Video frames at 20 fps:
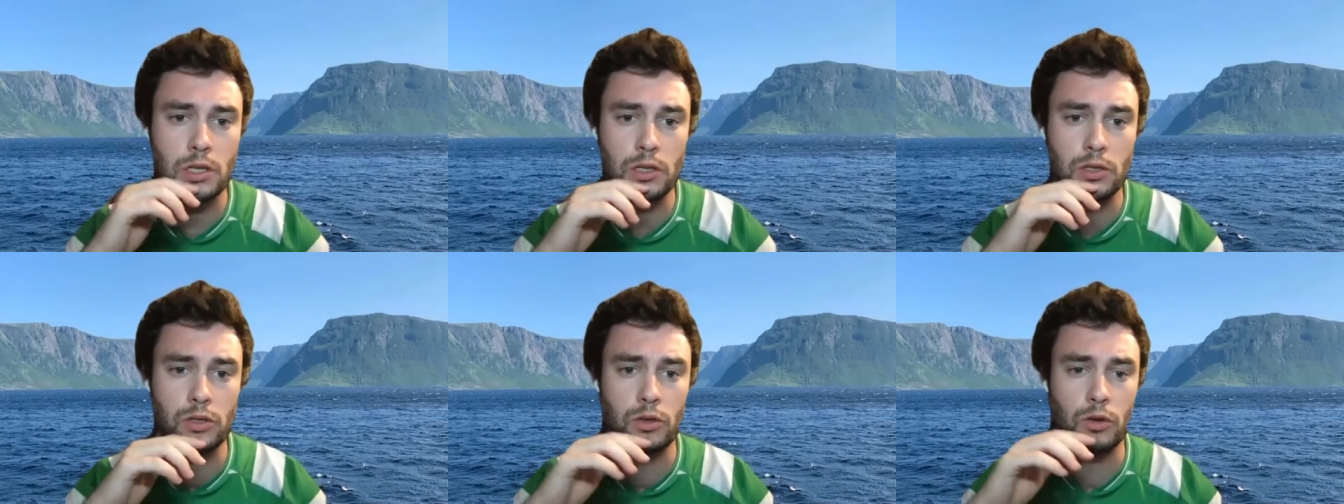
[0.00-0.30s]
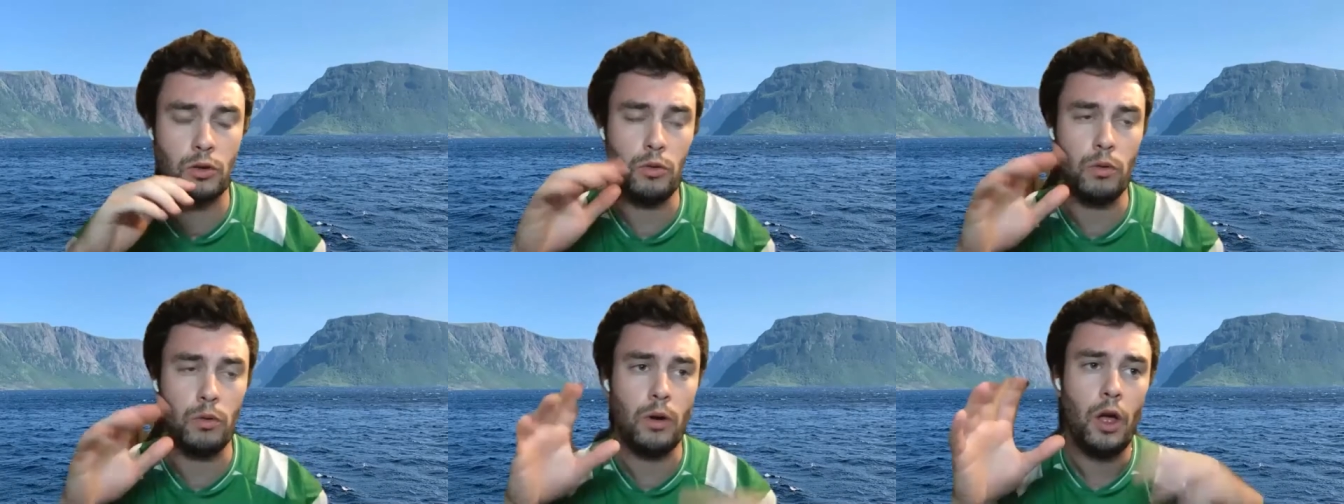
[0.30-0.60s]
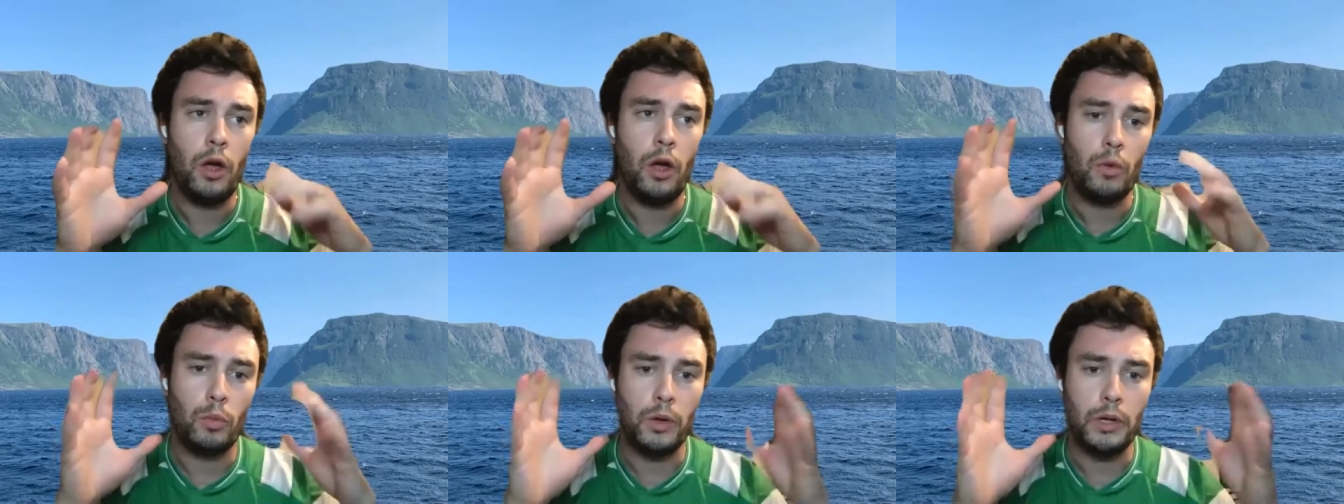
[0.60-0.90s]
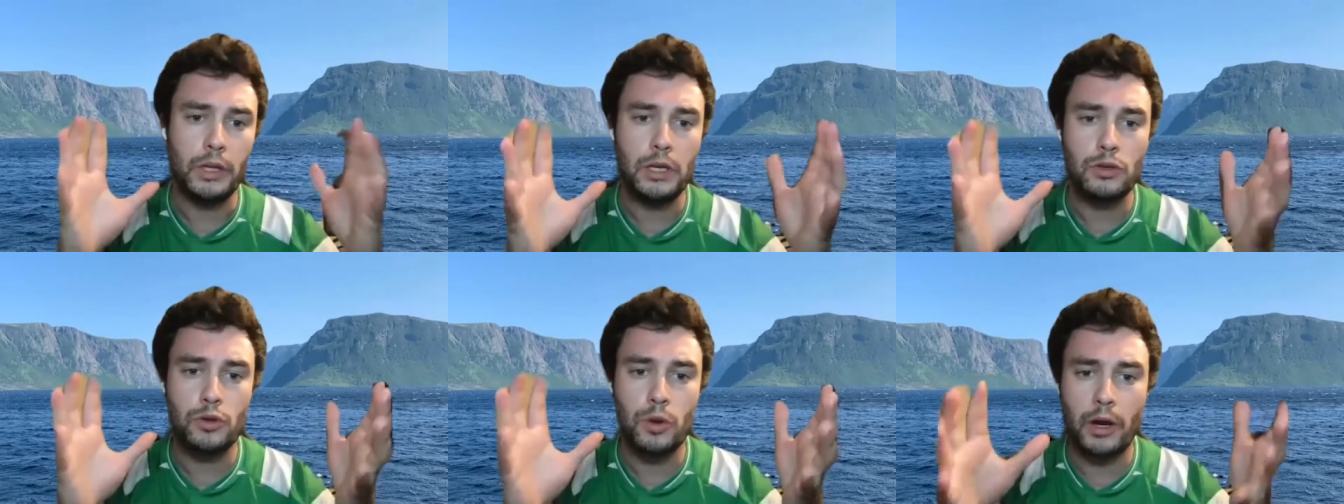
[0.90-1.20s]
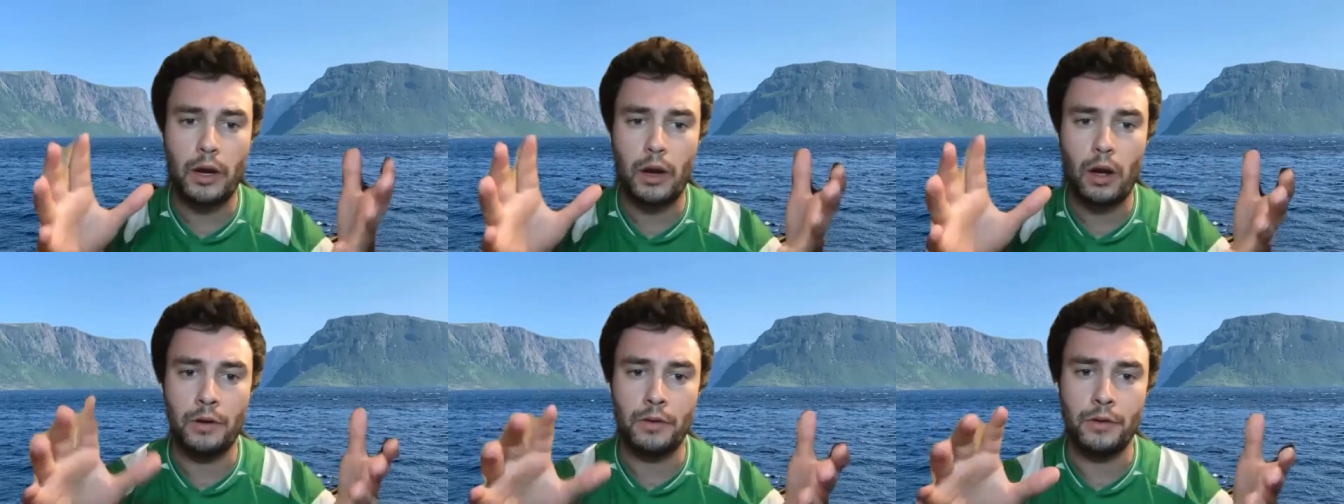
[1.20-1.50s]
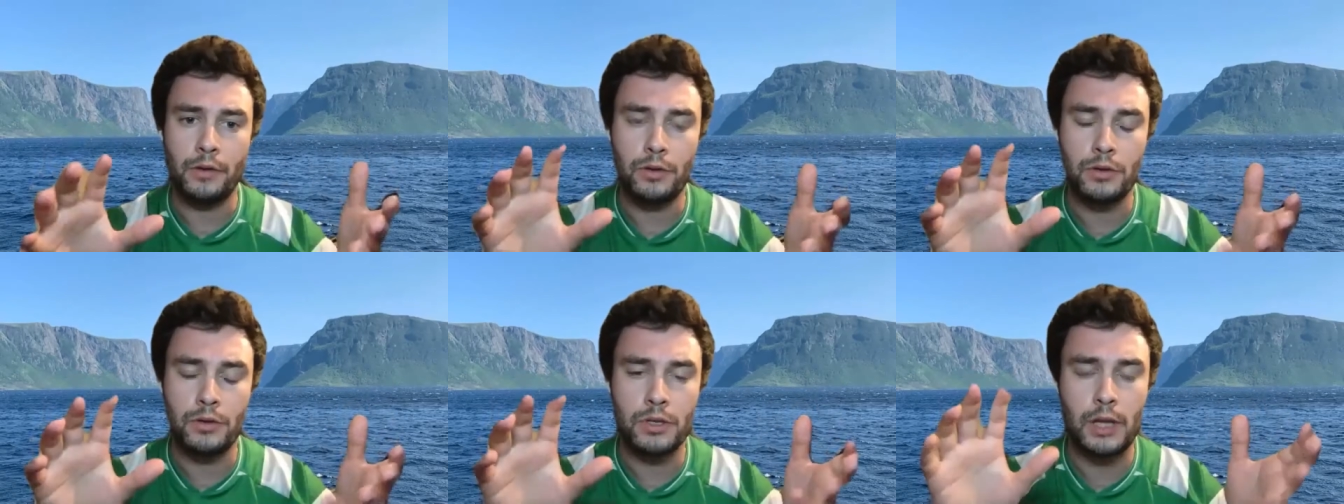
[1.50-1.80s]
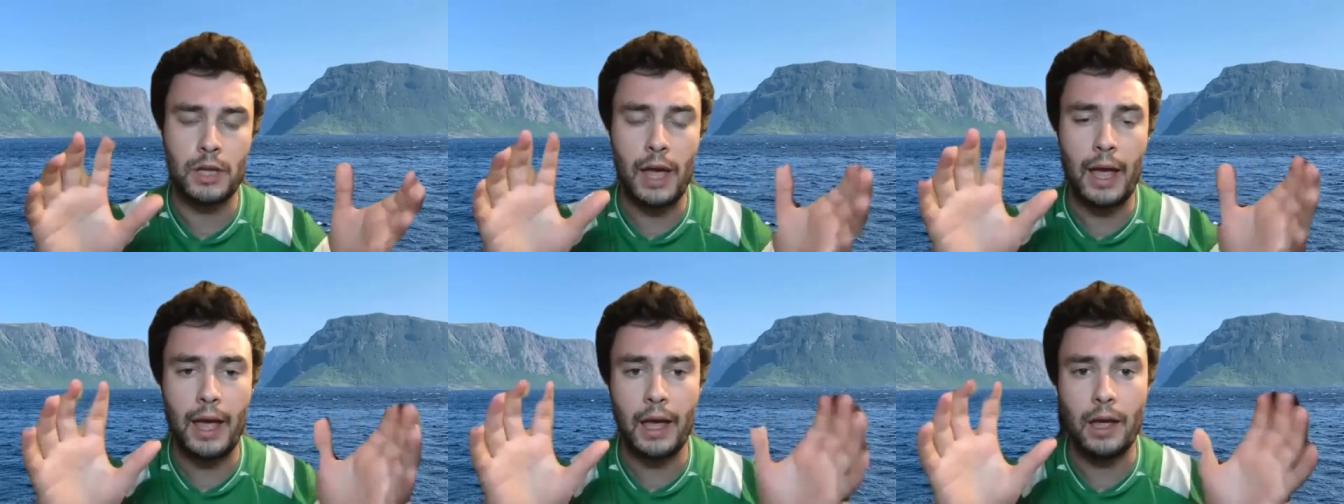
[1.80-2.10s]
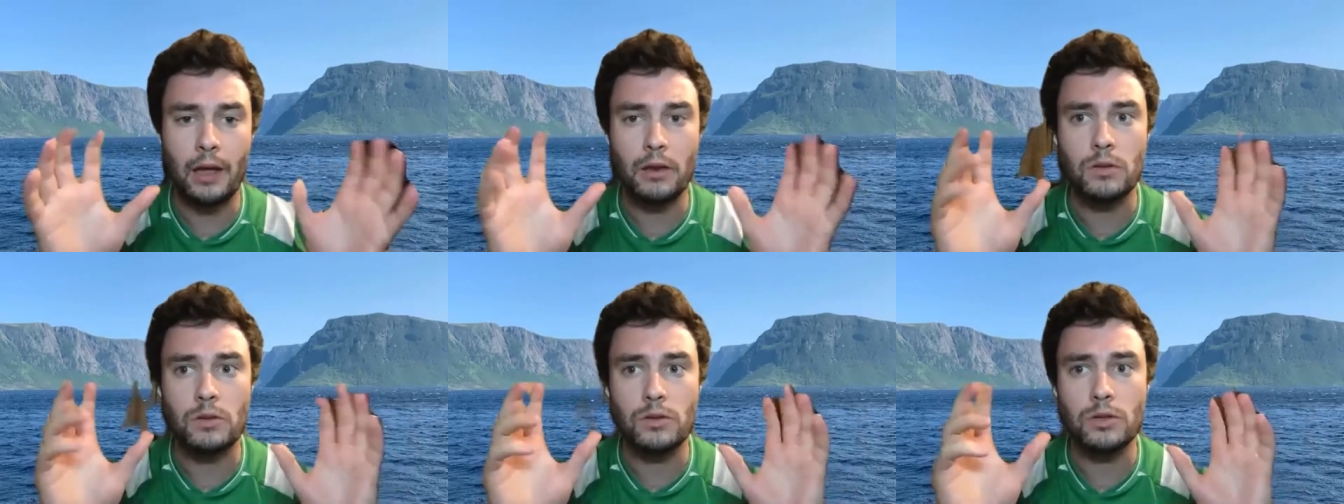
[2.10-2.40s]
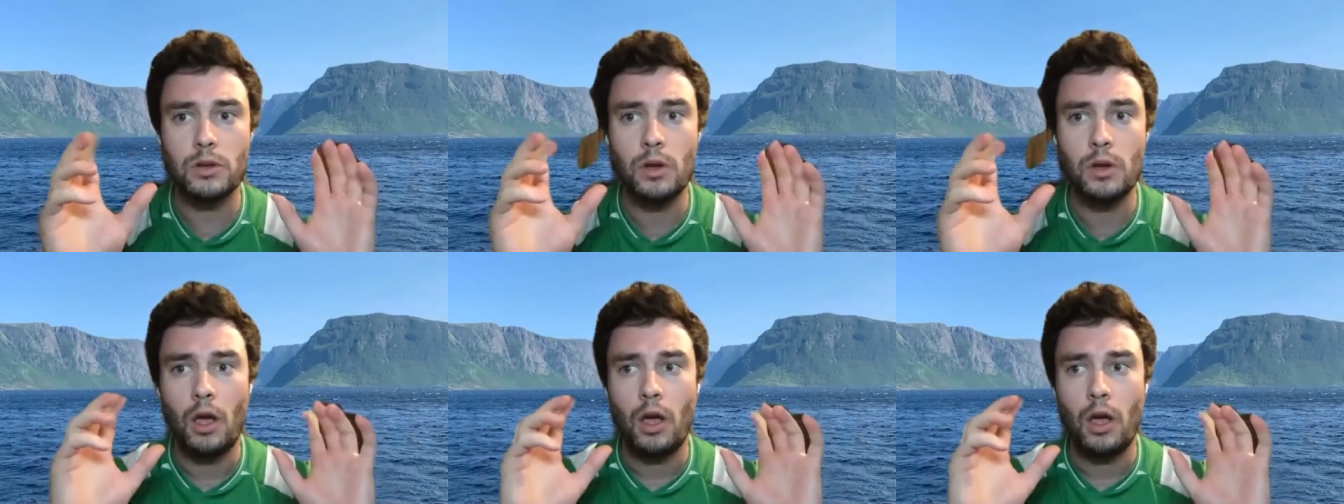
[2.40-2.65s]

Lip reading: is to really try to understand